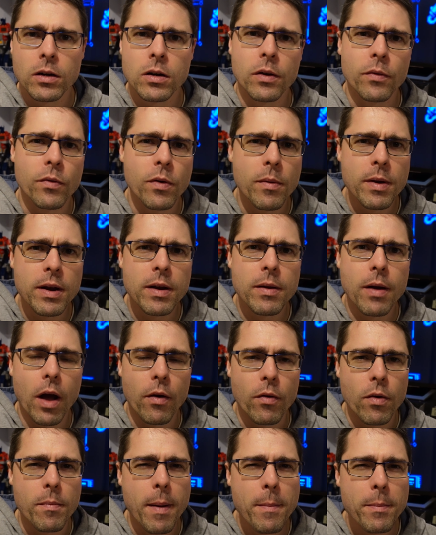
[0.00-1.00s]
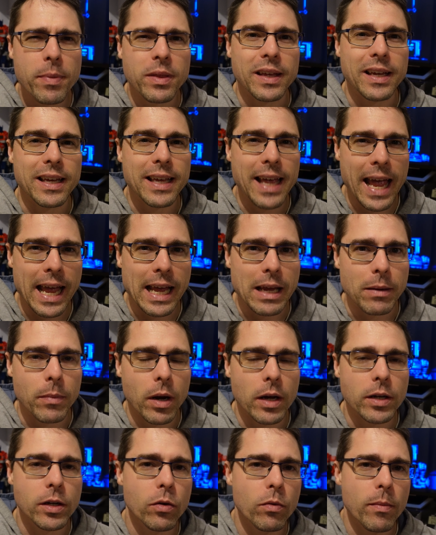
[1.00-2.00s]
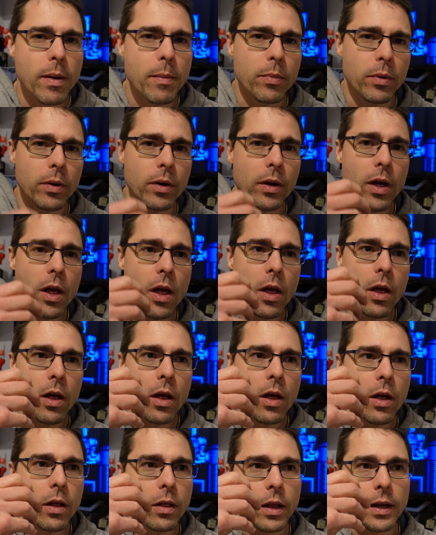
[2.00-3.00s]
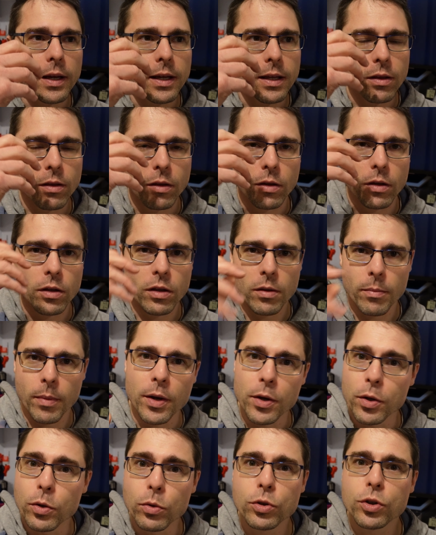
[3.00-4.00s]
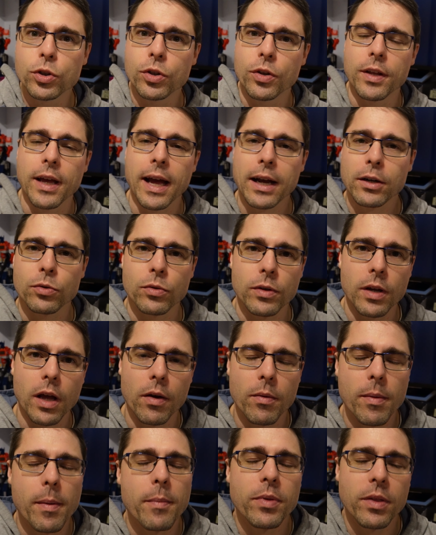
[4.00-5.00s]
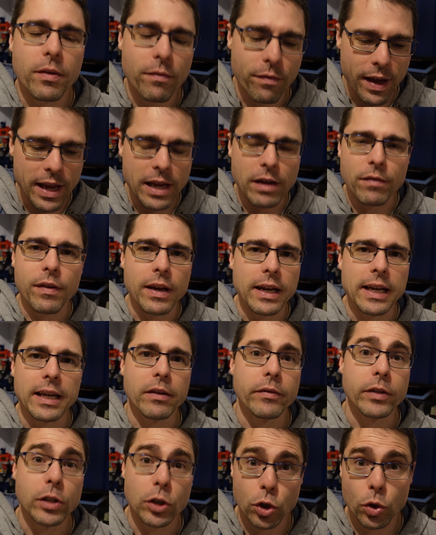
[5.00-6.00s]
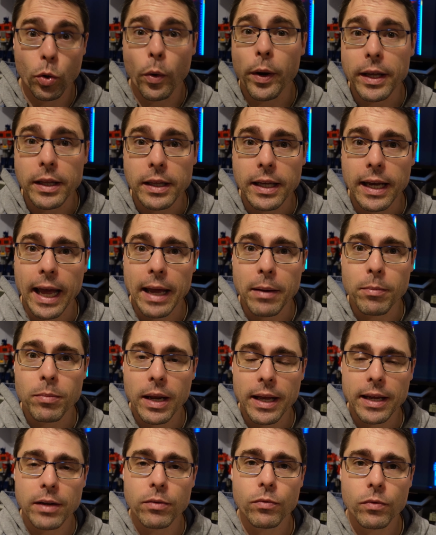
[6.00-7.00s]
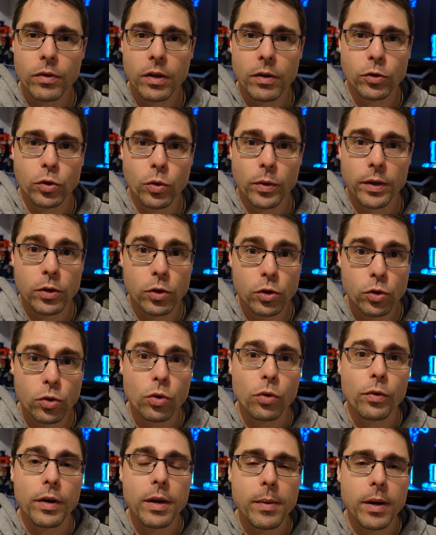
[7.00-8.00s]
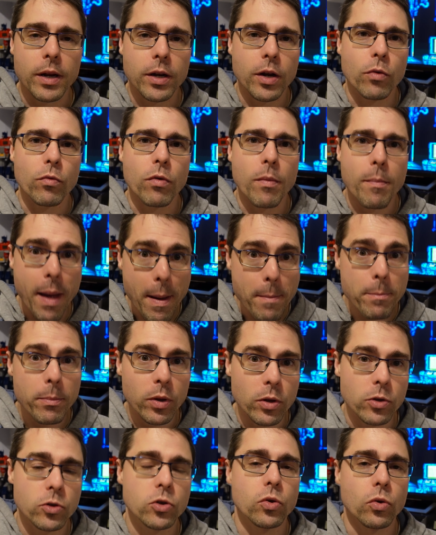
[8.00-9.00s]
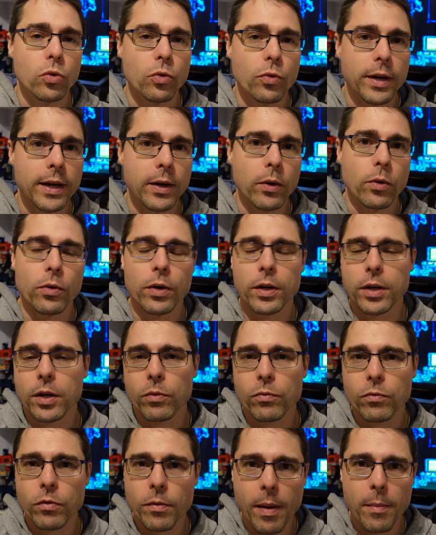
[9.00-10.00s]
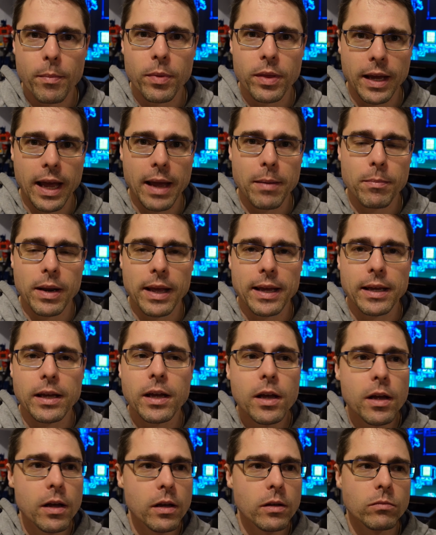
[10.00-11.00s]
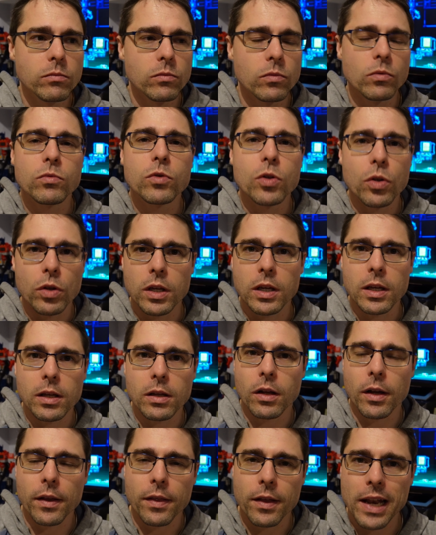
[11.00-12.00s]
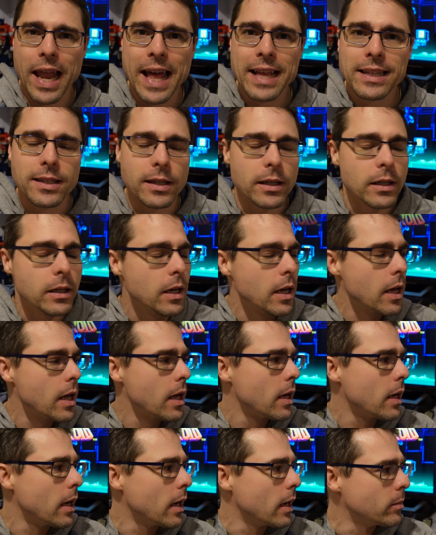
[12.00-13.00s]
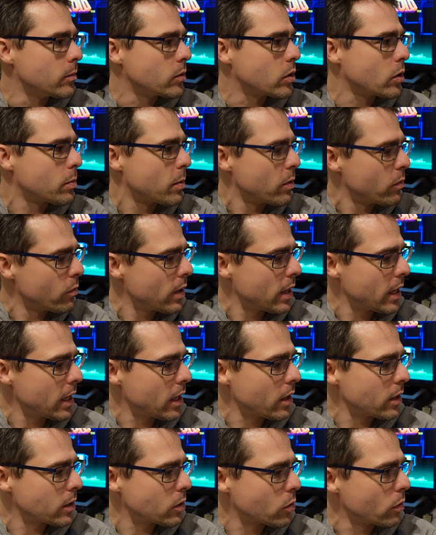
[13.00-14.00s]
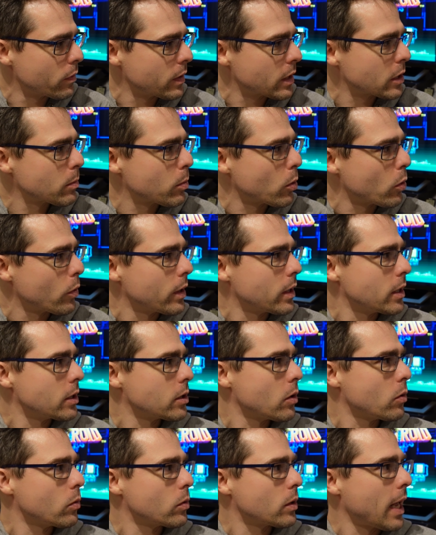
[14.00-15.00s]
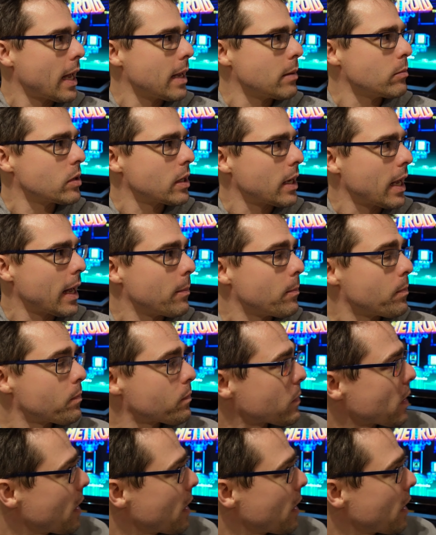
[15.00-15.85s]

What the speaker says: I remember the game. I don't remember like the minutiae, I remember the vague feeling of enjoying the gameplay and enjoying the story, but I don't remember the story, or I don't remember the gameplay to the letter. So it's been really nice sort of exploring these old games again.